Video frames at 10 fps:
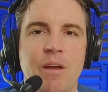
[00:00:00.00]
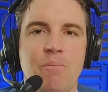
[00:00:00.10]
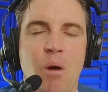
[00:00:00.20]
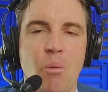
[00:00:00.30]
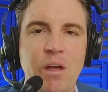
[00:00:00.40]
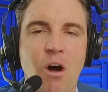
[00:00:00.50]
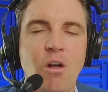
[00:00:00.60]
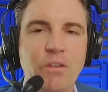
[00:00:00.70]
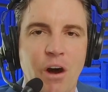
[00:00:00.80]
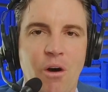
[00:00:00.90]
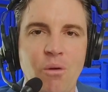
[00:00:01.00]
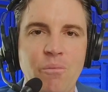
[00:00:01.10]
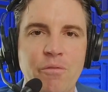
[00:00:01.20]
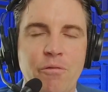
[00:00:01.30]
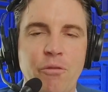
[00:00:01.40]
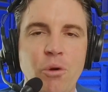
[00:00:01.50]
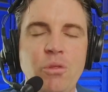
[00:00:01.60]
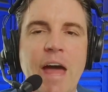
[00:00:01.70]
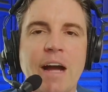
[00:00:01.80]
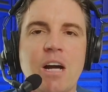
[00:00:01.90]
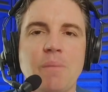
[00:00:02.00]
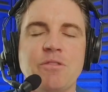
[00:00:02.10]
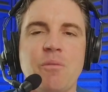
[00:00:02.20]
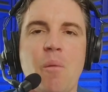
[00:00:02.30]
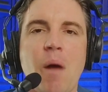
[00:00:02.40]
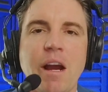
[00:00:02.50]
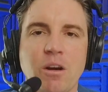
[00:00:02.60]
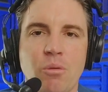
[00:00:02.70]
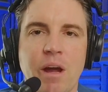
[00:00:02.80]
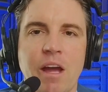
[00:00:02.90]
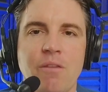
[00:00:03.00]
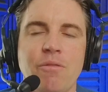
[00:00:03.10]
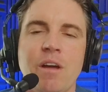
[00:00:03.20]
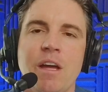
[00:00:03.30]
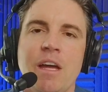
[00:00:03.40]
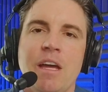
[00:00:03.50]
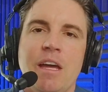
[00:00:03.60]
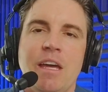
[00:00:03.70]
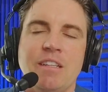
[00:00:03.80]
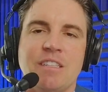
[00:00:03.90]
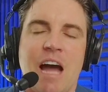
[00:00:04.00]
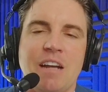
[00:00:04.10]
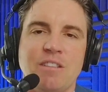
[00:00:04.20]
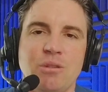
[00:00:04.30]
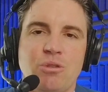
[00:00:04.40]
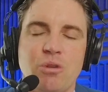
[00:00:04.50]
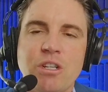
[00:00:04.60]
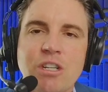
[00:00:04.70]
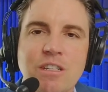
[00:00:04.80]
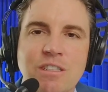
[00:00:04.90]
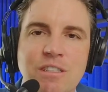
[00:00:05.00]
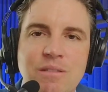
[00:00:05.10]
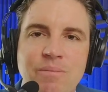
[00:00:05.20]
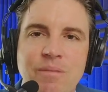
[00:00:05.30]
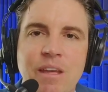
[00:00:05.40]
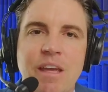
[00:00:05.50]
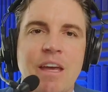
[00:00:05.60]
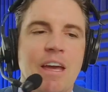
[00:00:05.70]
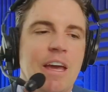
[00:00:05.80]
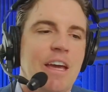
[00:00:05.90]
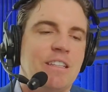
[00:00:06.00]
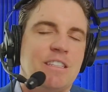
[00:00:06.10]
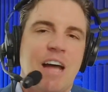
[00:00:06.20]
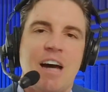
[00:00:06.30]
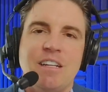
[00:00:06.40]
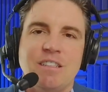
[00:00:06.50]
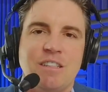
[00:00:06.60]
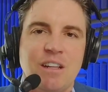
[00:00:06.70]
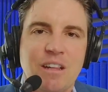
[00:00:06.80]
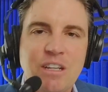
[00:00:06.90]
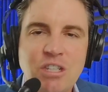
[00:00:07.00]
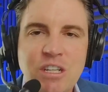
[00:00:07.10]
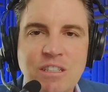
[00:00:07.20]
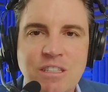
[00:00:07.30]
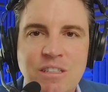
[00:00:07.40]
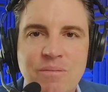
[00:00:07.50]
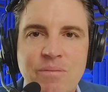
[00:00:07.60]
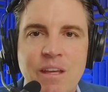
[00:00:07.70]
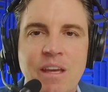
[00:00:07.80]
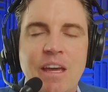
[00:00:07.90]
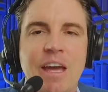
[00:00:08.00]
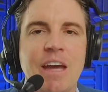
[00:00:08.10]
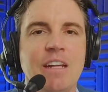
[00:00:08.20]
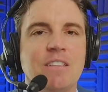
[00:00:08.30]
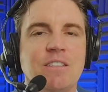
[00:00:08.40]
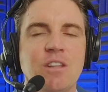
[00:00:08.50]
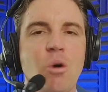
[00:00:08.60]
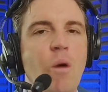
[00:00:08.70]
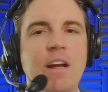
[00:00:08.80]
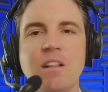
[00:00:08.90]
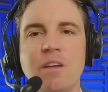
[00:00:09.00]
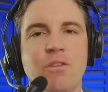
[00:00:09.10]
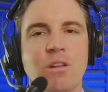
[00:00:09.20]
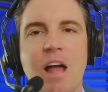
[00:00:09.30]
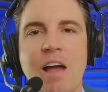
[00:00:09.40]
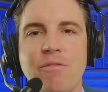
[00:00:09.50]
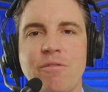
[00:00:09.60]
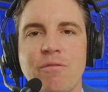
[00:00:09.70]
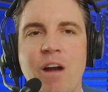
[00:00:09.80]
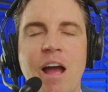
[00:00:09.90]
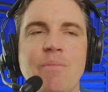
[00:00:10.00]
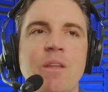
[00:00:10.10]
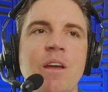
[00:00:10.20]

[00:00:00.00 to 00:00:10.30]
But we all know food that comes from a microwave is not as nutritious, it's not as delicious, and it's no way to live your life, right?